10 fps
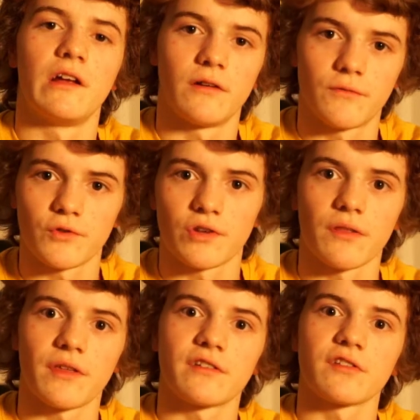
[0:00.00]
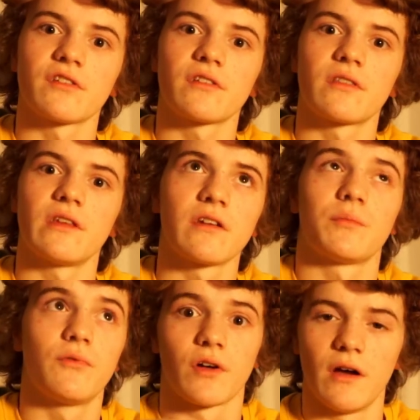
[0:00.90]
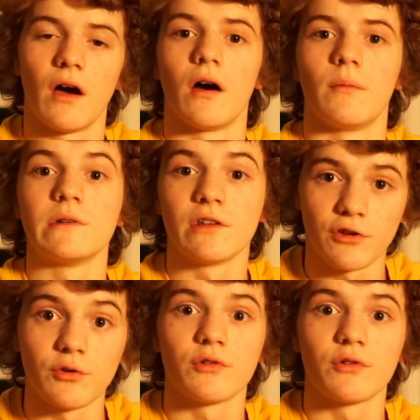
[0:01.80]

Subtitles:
A-levels are, they're just in the